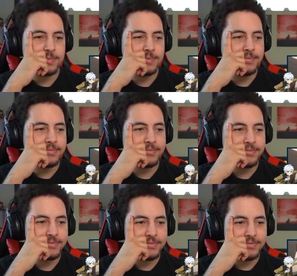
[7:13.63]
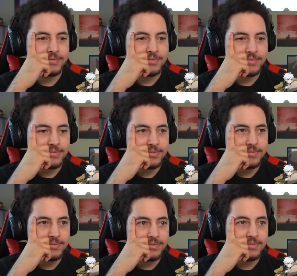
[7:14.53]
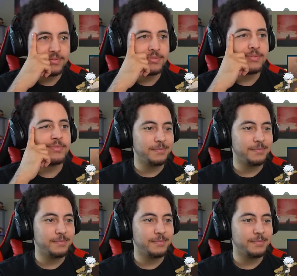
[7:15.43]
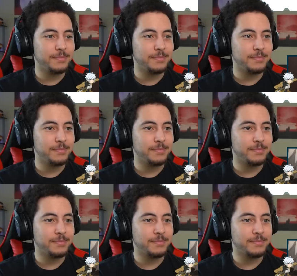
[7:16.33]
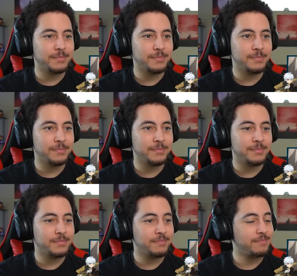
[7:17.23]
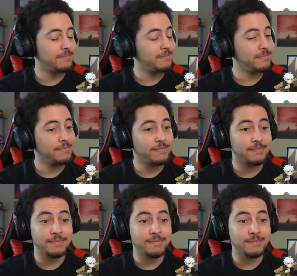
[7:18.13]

No one is speaking in this clip.